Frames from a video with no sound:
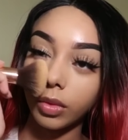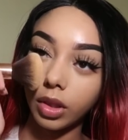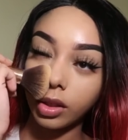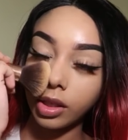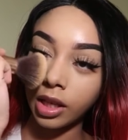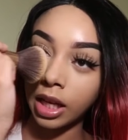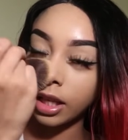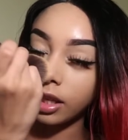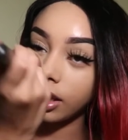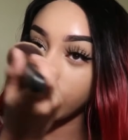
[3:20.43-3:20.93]

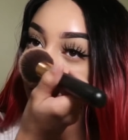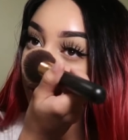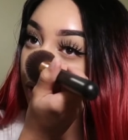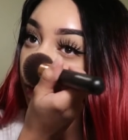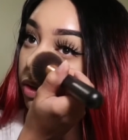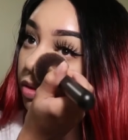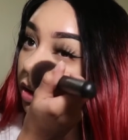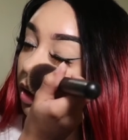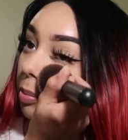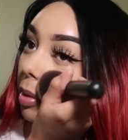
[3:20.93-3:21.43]
setting it
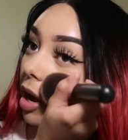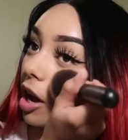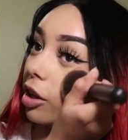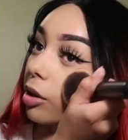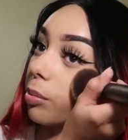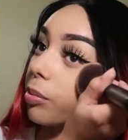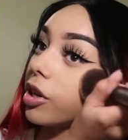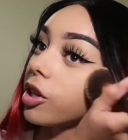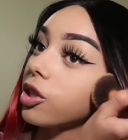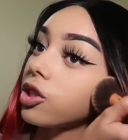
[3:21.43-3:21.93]
with a
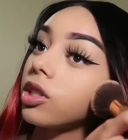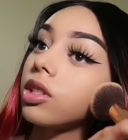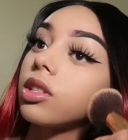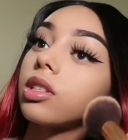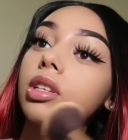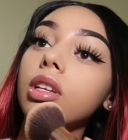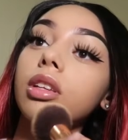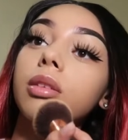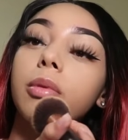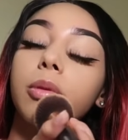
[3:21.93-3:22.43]
powder brush
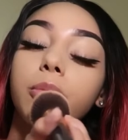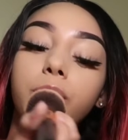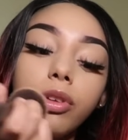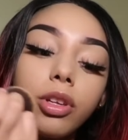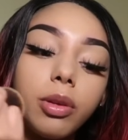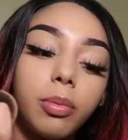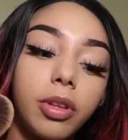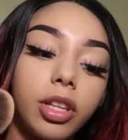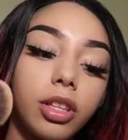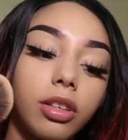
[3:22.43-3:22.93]
instead of a
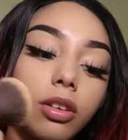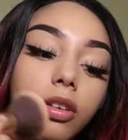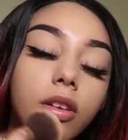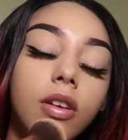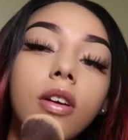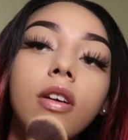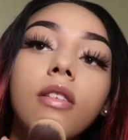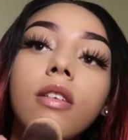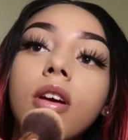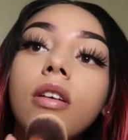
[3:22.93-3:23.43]
beauty
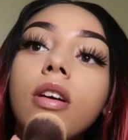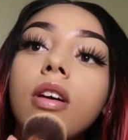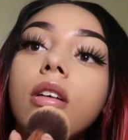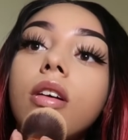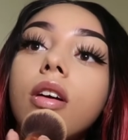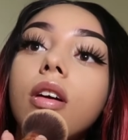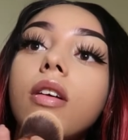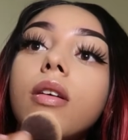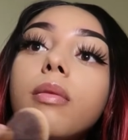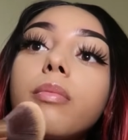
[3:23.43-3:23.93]
blender,
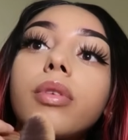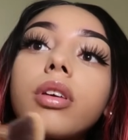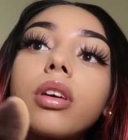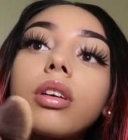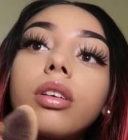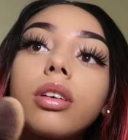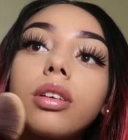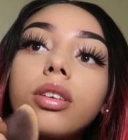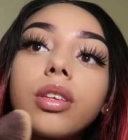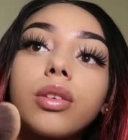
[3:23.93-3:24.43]

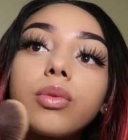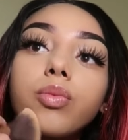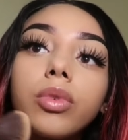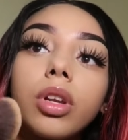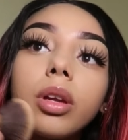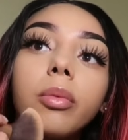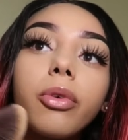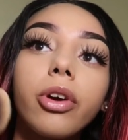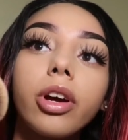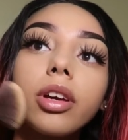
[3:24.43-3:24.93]
because
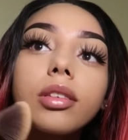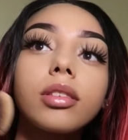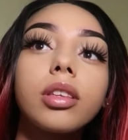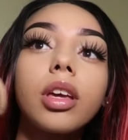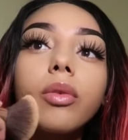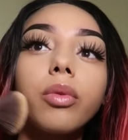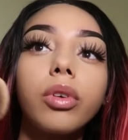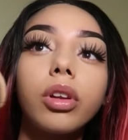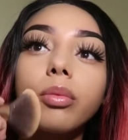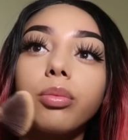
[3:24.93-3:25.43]
whenever I
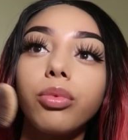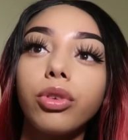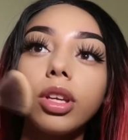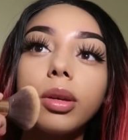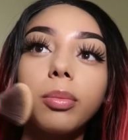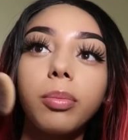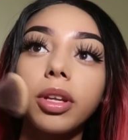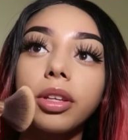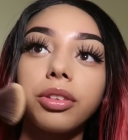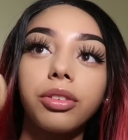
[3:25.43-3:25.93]
set with a
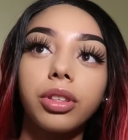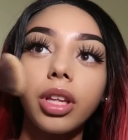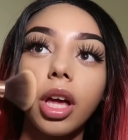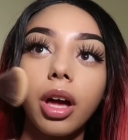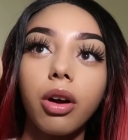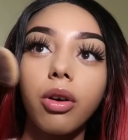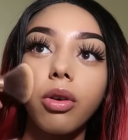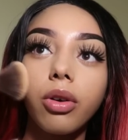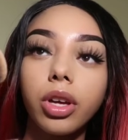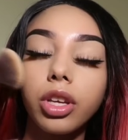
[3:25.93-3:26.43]
beauty blender
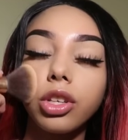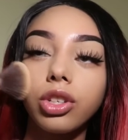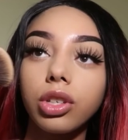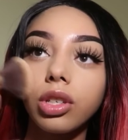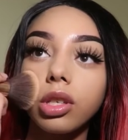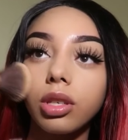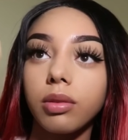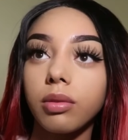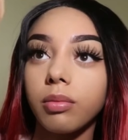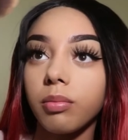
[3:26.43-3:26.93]
now, it
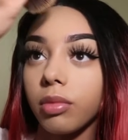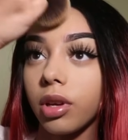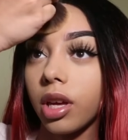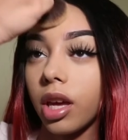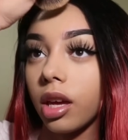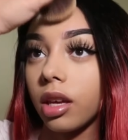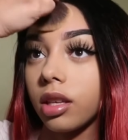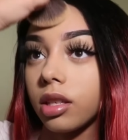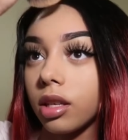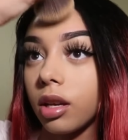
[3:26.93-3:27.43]
just
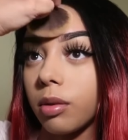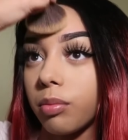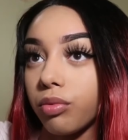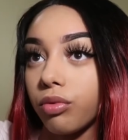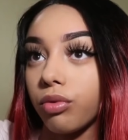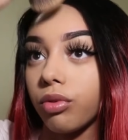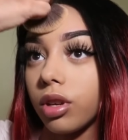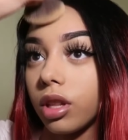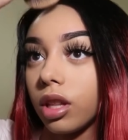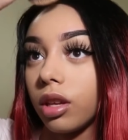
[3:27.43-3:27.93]
cakes up
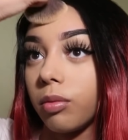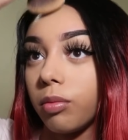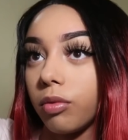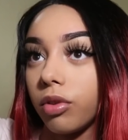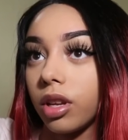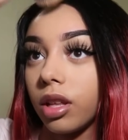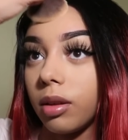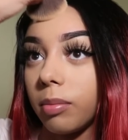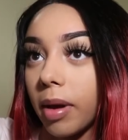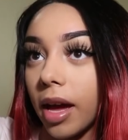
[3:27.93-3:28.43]

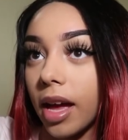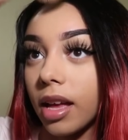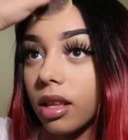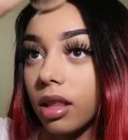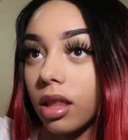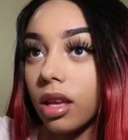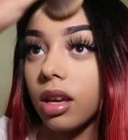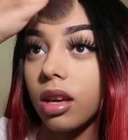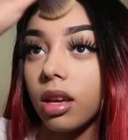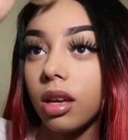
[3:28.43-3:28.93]
really
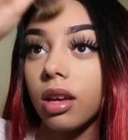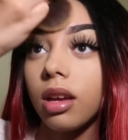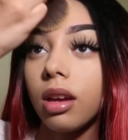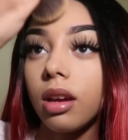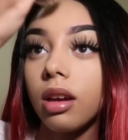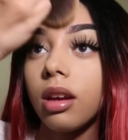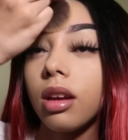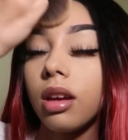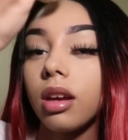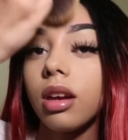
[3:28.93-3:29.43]
badly,
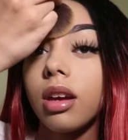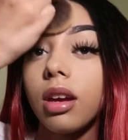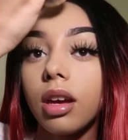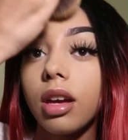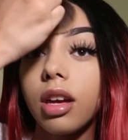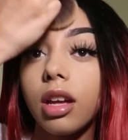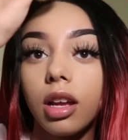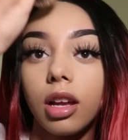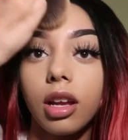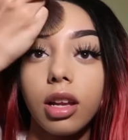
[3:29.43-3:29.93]

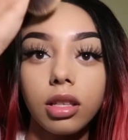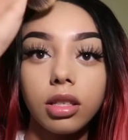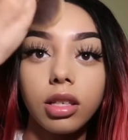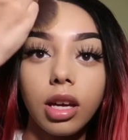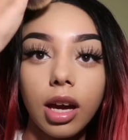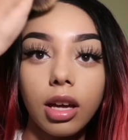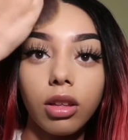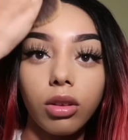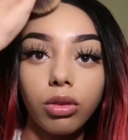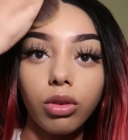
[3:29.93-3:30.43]
and
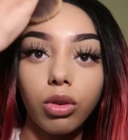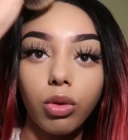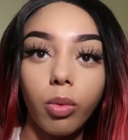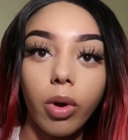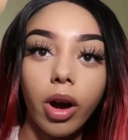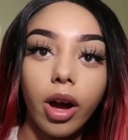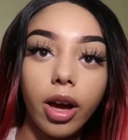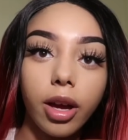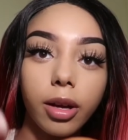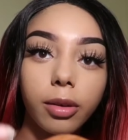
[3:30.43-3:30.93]
I don't know
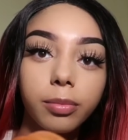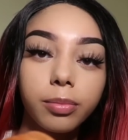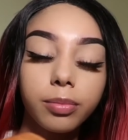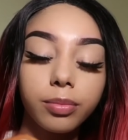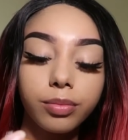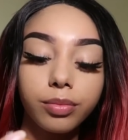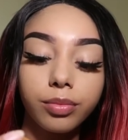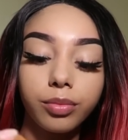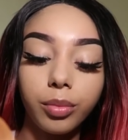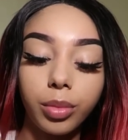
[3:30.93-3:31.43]
why,
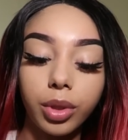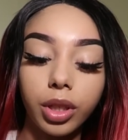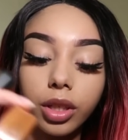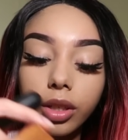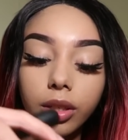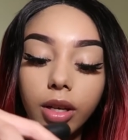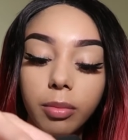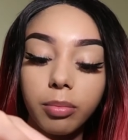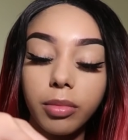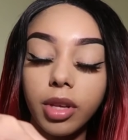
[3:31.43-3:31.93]

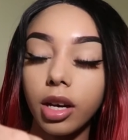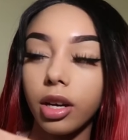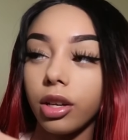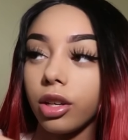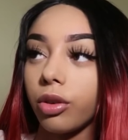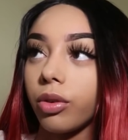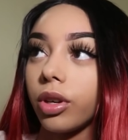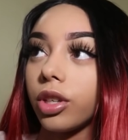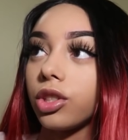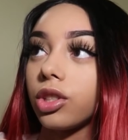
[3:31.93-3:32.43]
but I'm not
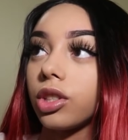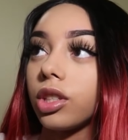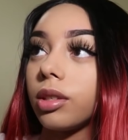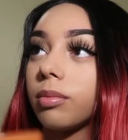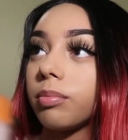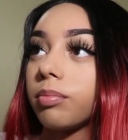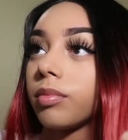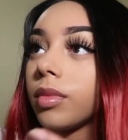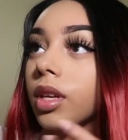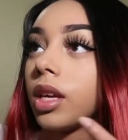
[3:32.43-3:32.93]
gonna question it.